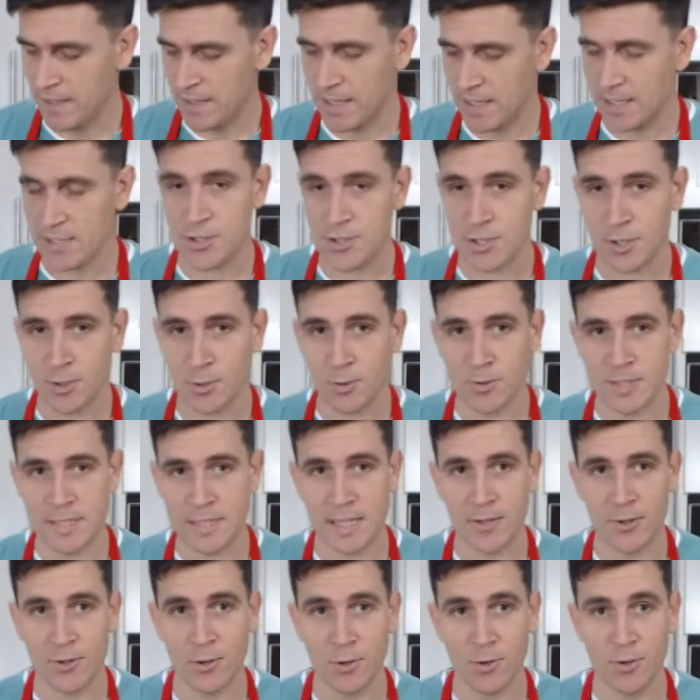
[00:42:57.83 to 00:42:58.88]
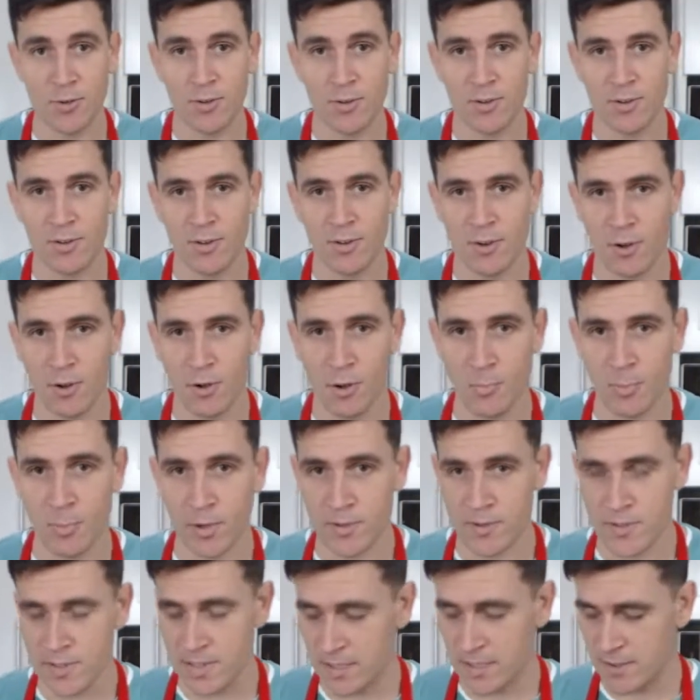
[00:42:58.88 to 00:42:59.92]
And she calls that her
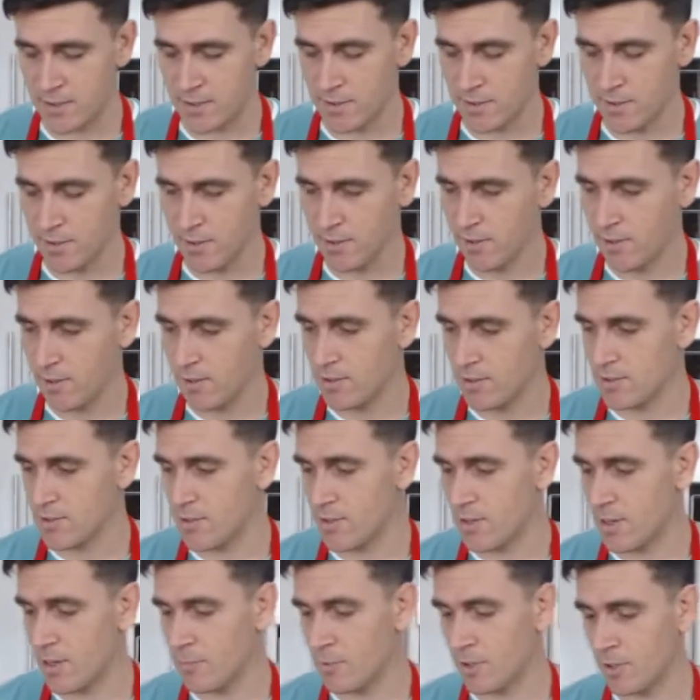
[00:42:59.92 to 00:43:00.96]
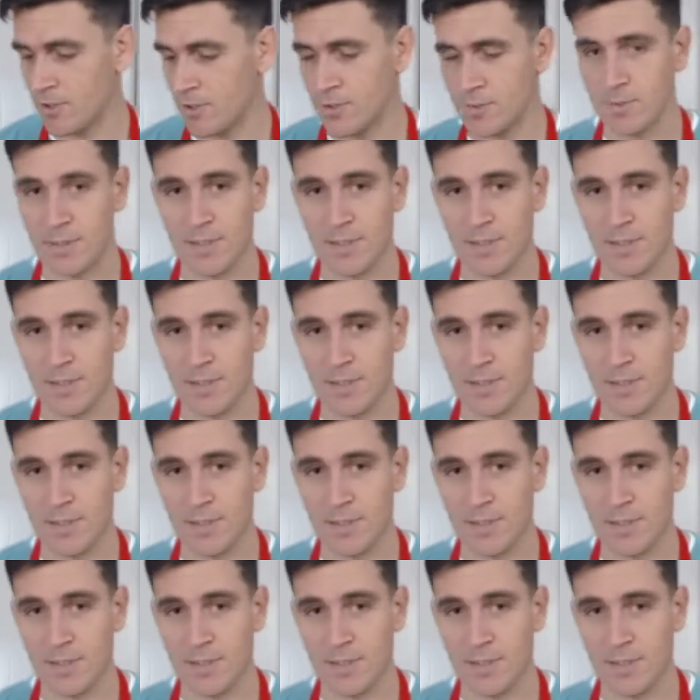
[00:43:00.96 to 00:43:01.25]
princess. So now, because